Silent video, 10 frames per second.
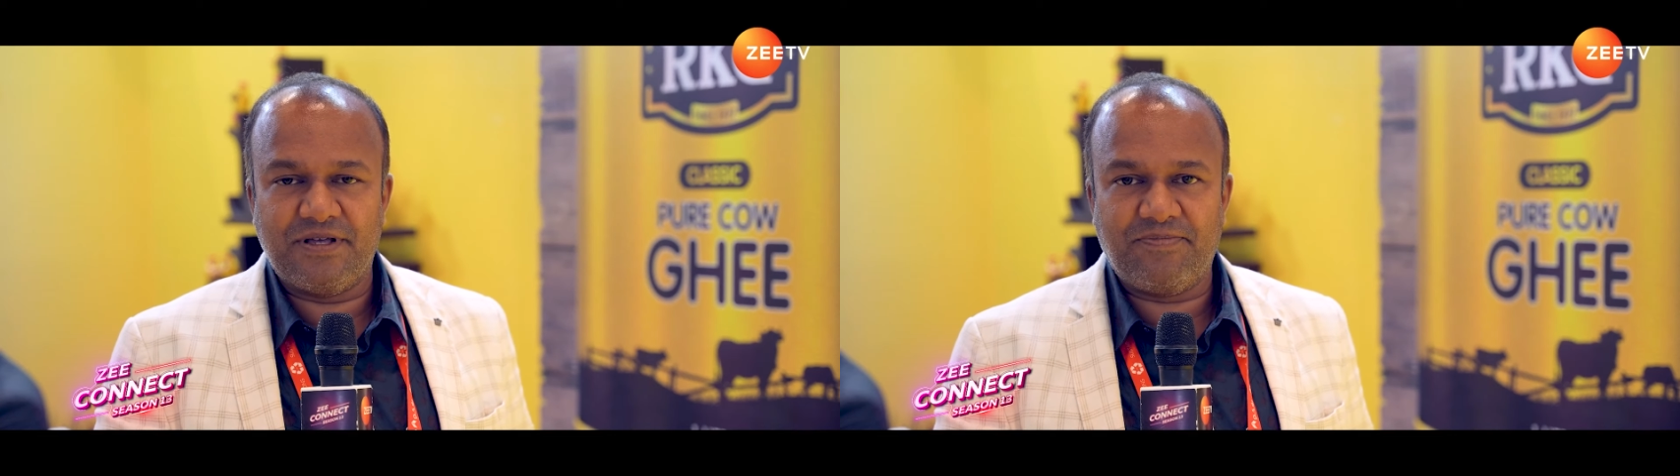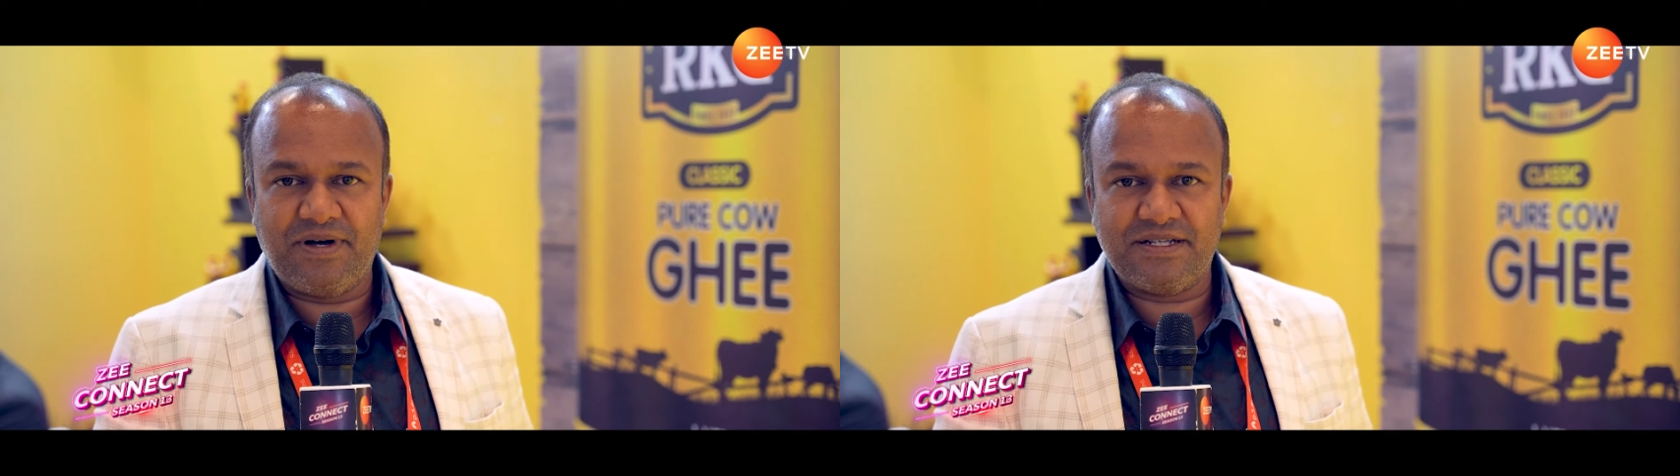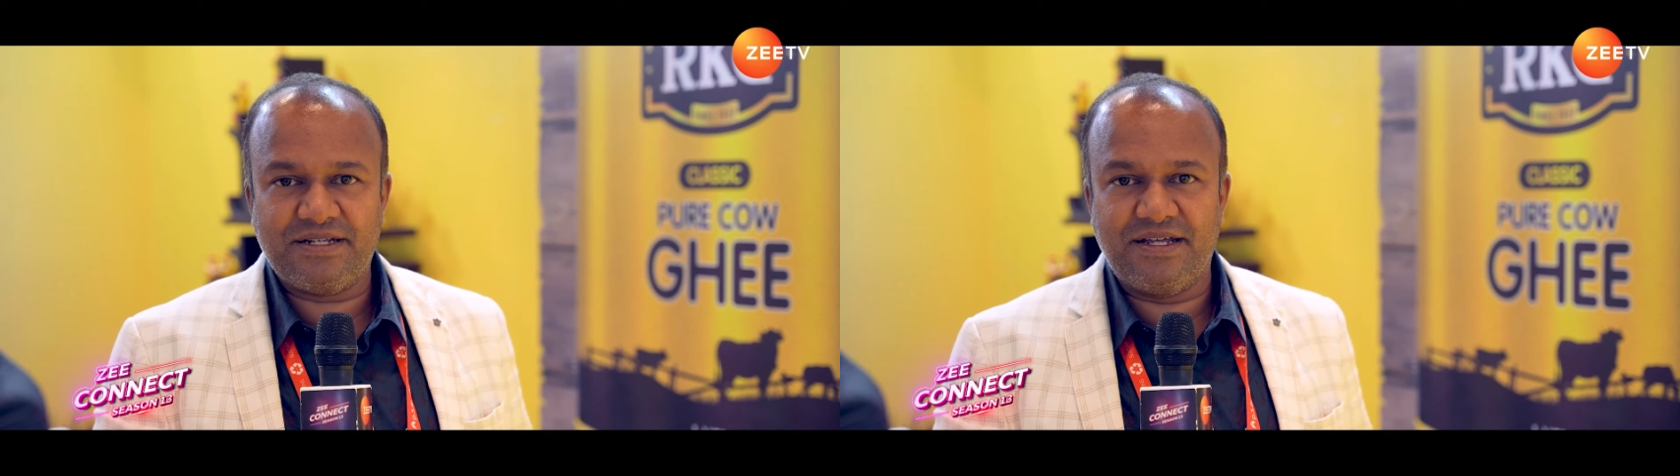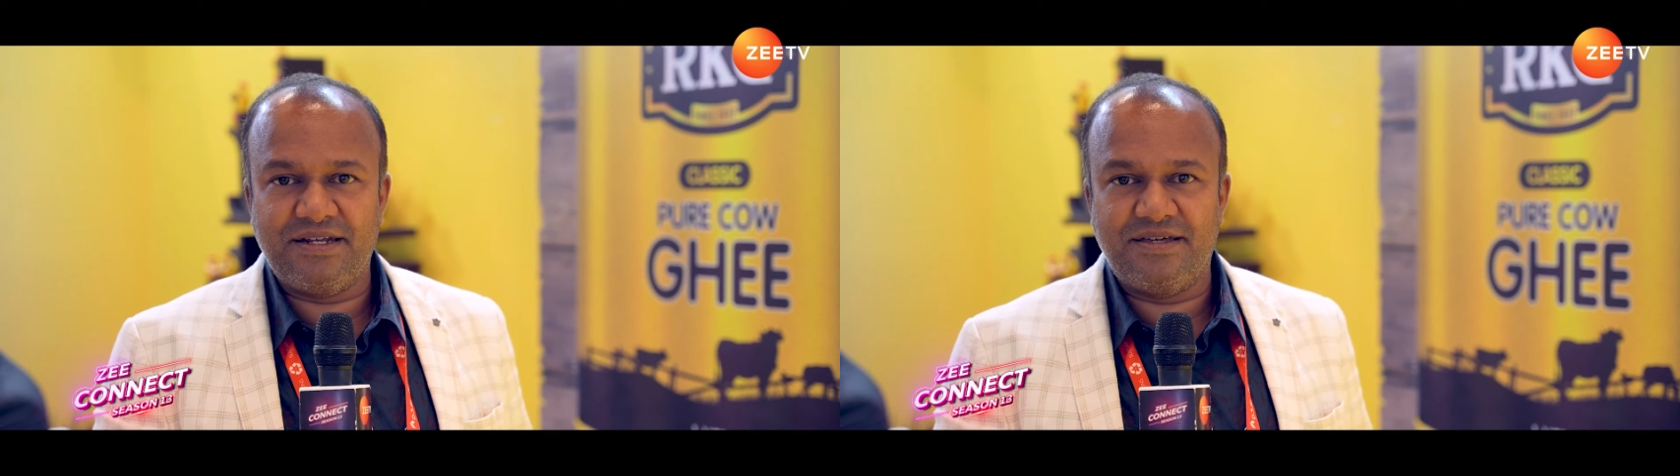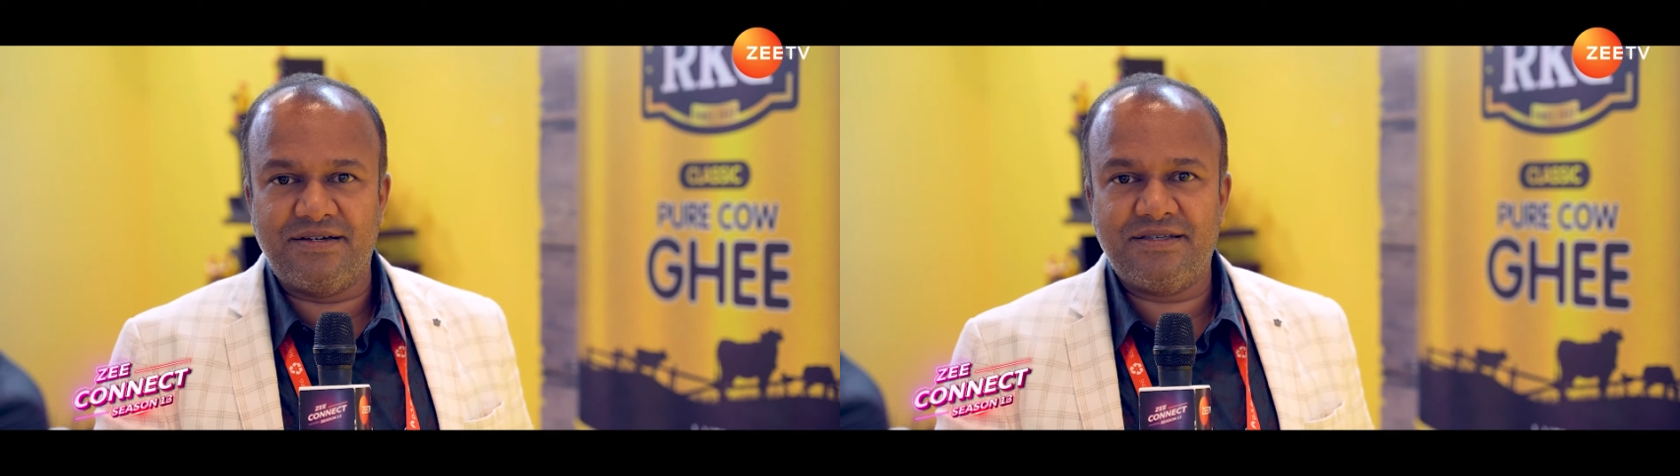the past
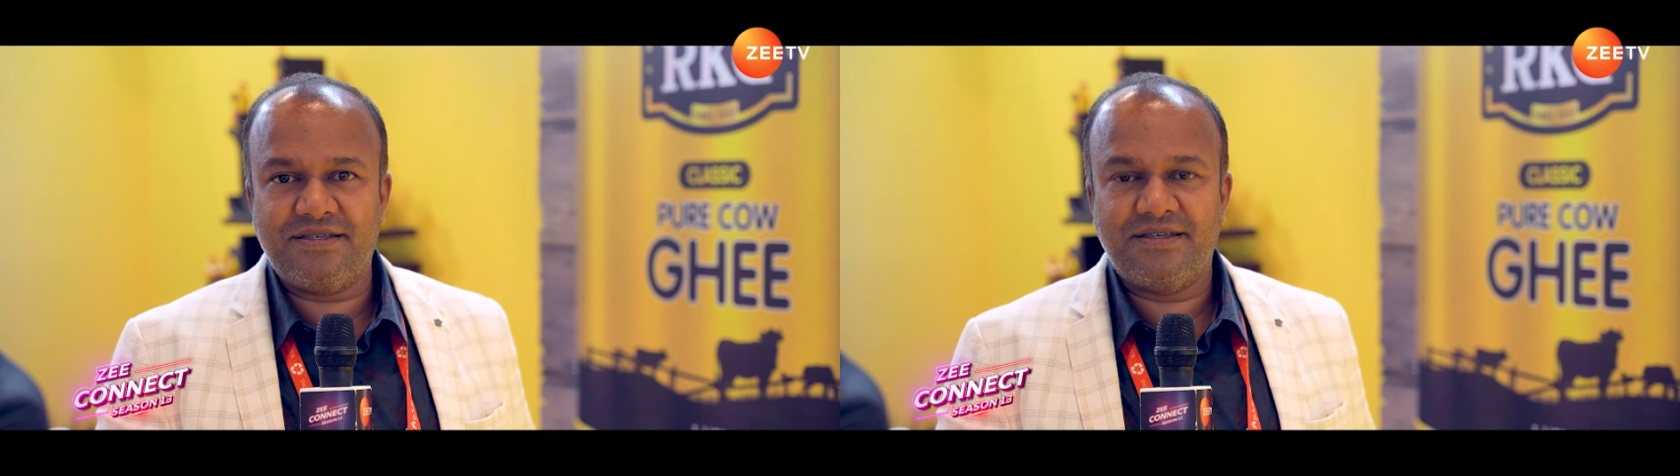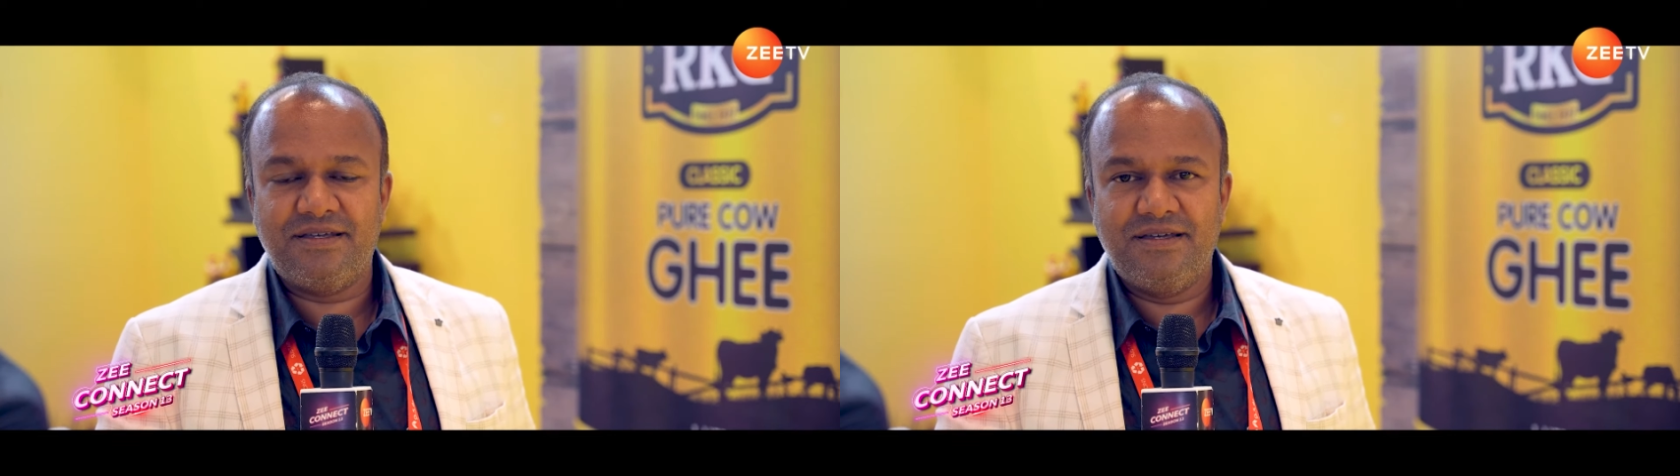10 years.